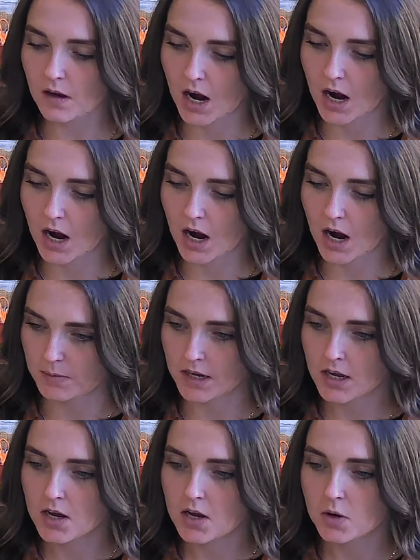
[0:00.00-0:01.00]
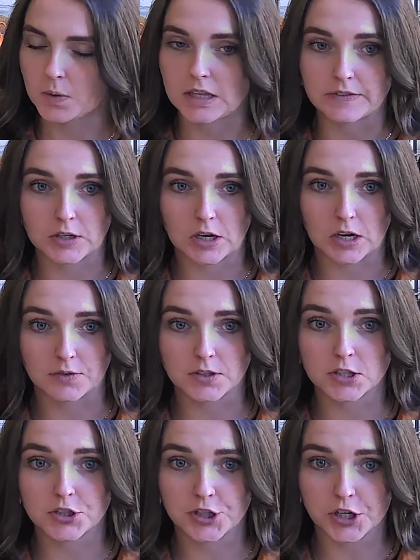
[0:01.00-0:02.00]
um, we left off with
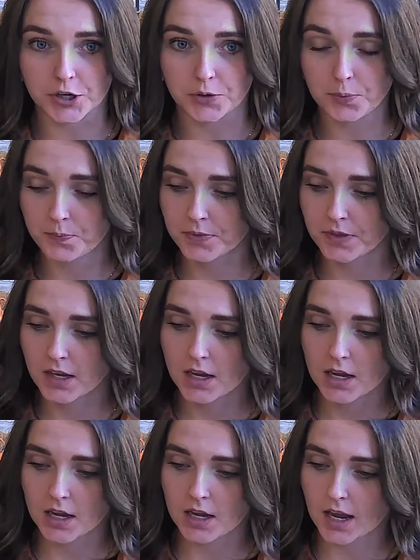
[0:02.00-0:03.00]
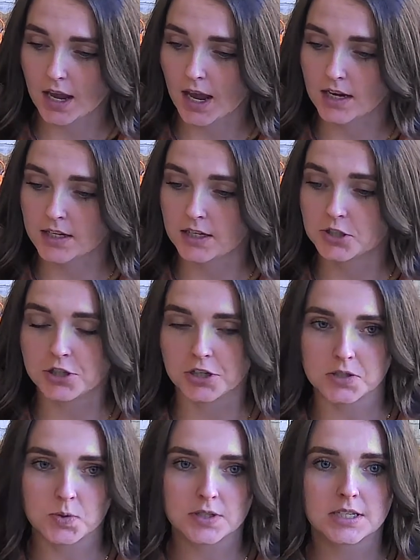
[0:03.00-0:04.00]
Joe, and he had
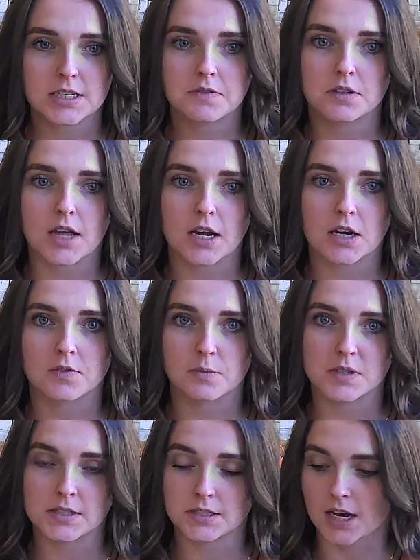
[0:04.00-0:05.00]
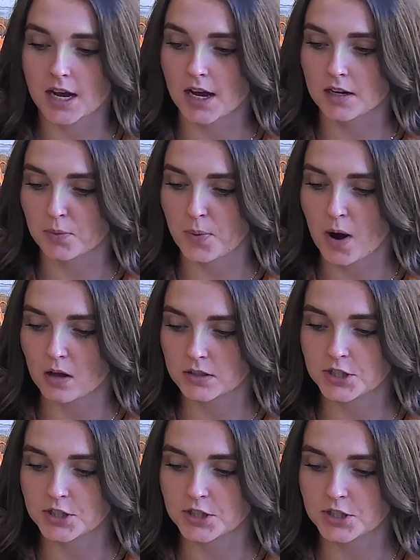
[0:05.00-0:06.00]
just received a letter from his dad
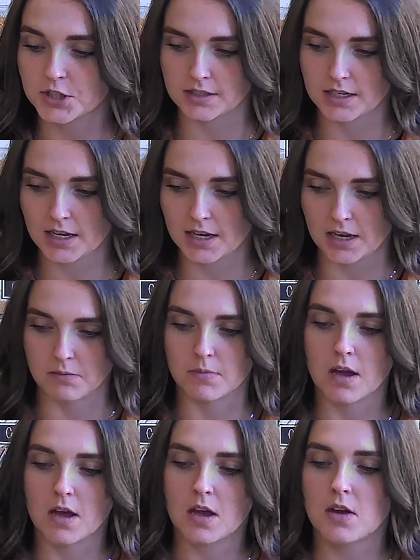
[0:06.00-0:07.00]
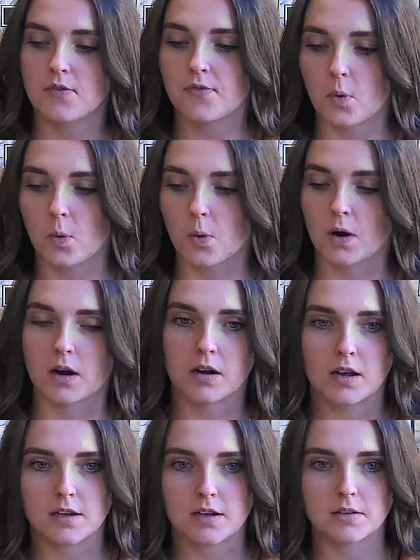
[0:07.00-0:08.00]
apologizing to him for
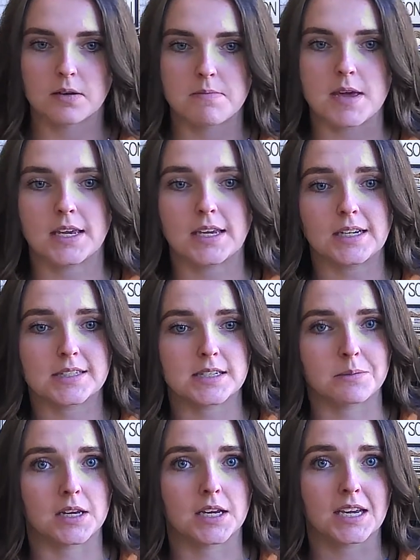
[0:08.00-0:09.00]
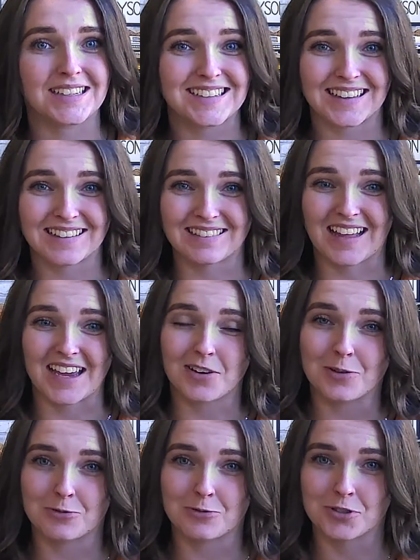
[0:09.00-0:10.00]
making it seem like he didn't like
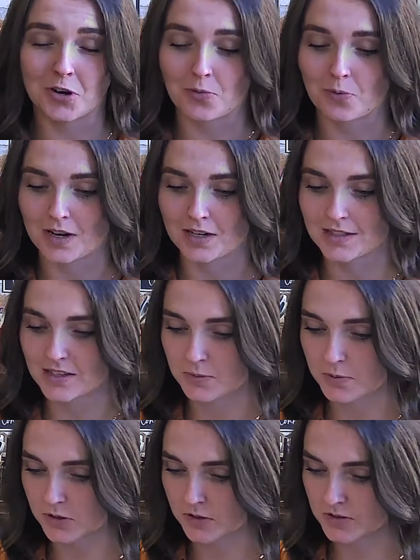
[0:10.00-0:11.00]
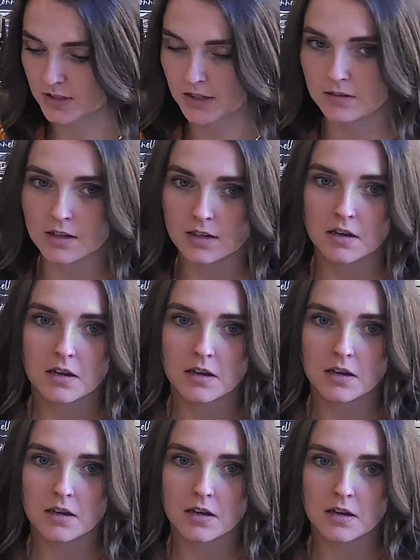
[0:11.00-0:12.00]
who Joe was as a person.
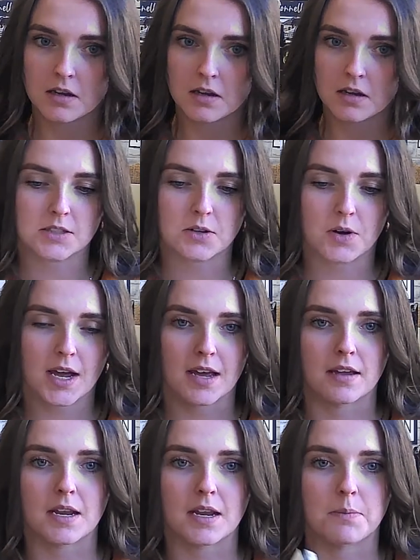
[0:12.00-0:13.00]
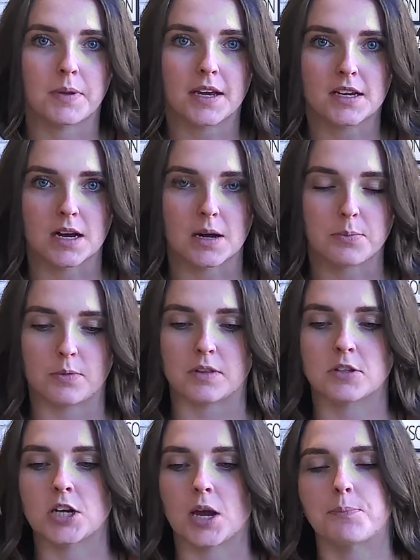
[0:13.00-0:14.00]
So let's go ahead and pick up with
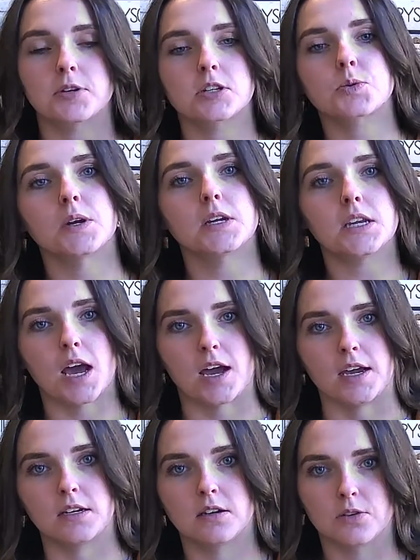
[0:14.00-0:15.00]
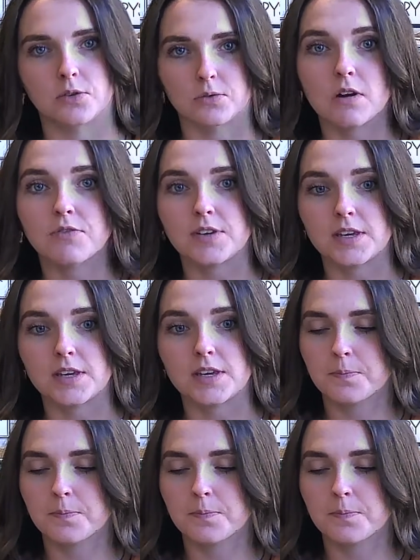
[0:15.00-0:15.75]
chapter 29, Ravi.